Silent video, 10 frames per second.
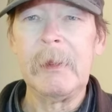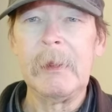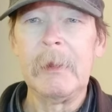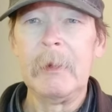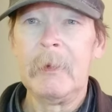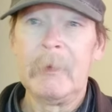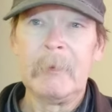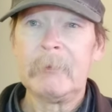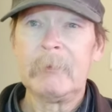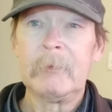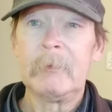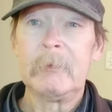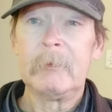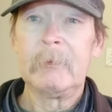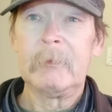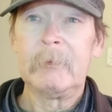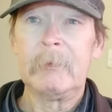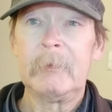[no speech]